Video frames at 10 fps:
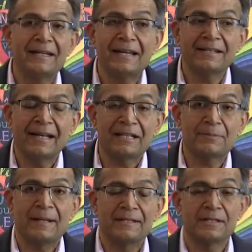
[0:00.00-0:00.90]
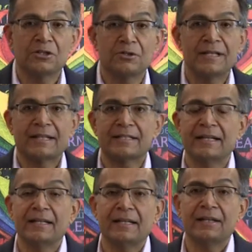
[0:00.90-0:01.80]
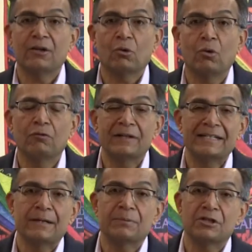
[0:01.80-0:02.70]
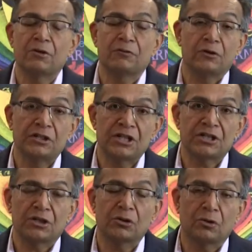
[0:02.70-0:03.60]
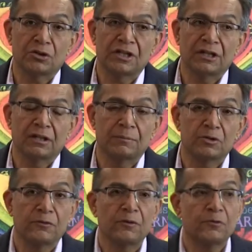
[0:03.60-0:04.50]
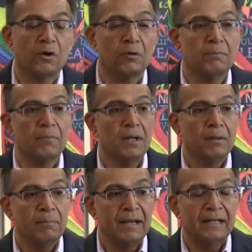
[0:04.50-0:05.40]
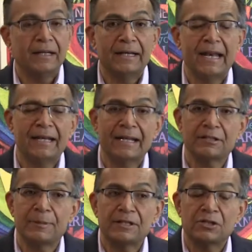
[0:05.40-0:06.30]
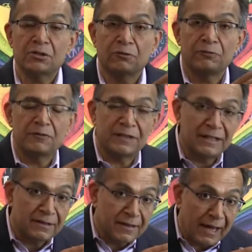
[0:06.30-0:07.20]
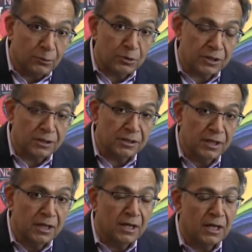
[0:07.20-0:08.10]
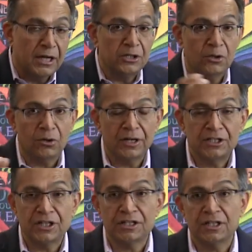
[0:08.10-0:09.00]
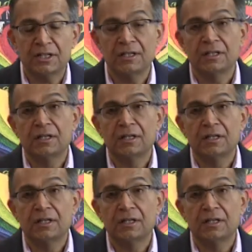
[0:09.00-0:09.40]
and dental expenses, to the extent that they're over 10% of your adjusted gross income. So if you've got medical and dental expenses of $15,000 and your adjusted